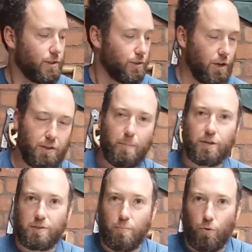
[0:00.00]
So the
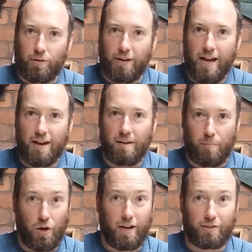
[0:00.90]
most important
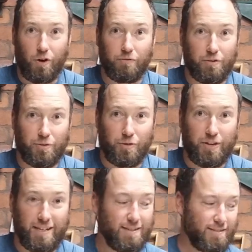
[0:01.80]
product of the
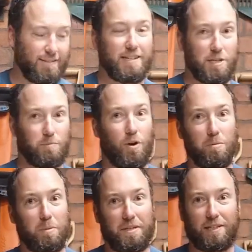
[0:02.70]
three is
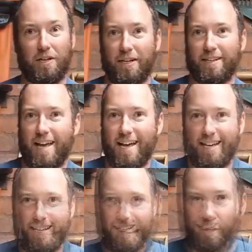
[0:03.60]
probably the light.
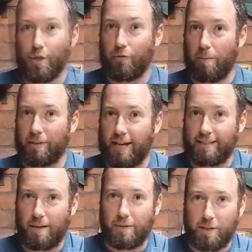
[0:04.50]
Now you can
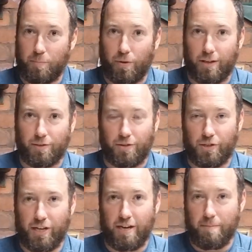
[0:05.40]
replicate some of these products on the
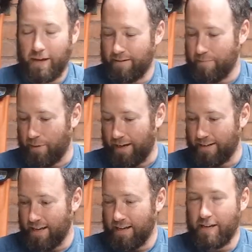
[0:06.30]
cheap,
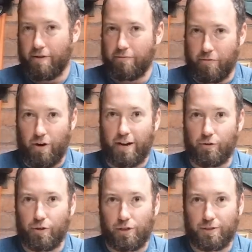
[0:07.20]
but for
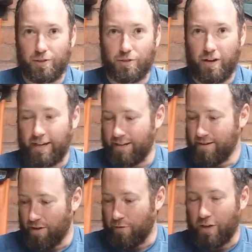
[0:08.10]
$100 Australian,
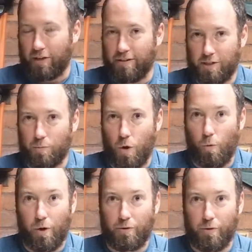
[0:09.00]
I think it's
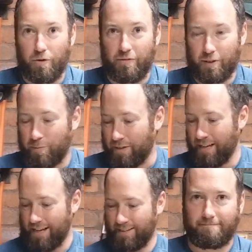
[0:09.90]
well worth your investment
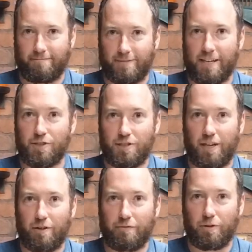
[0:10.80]
to get you
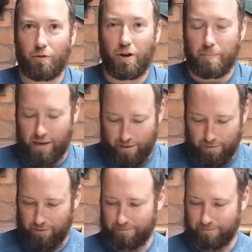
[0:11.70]
started off on the right path.